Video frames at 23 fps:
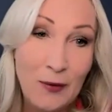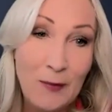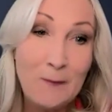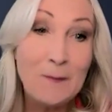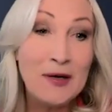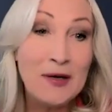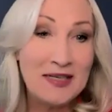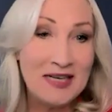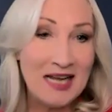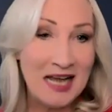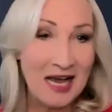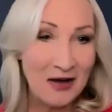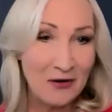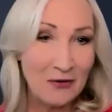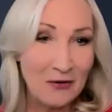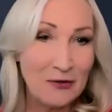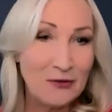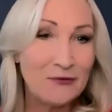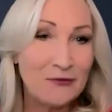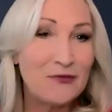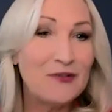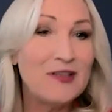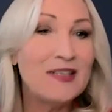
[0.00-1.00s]
but
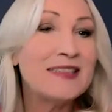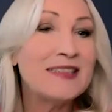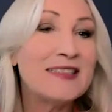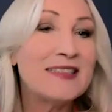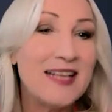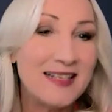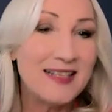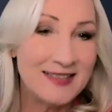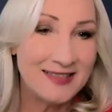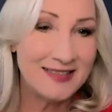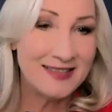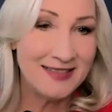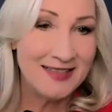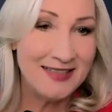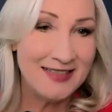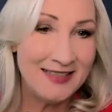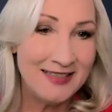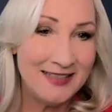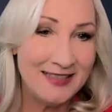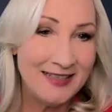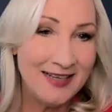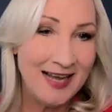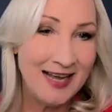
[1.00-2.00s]
out of
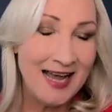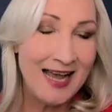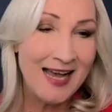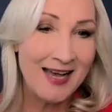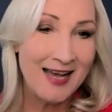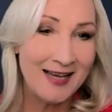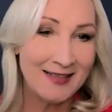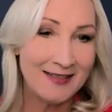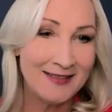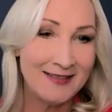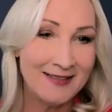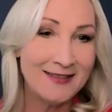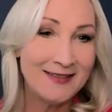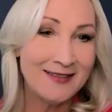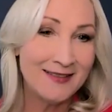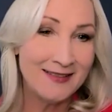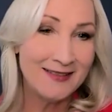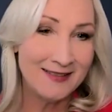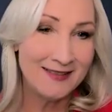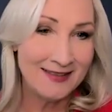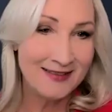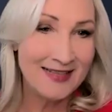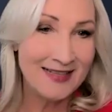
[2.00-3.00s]
necessity and
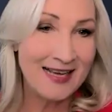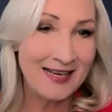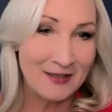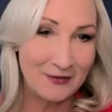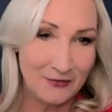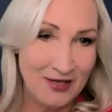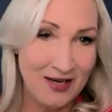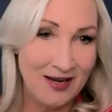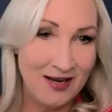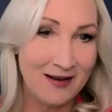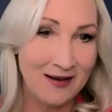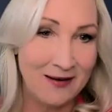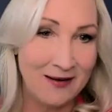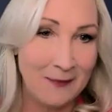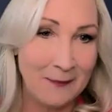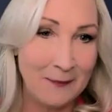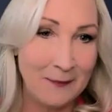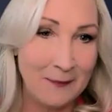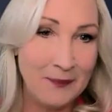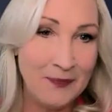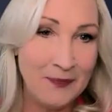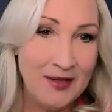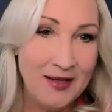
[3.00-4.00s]
lack of time.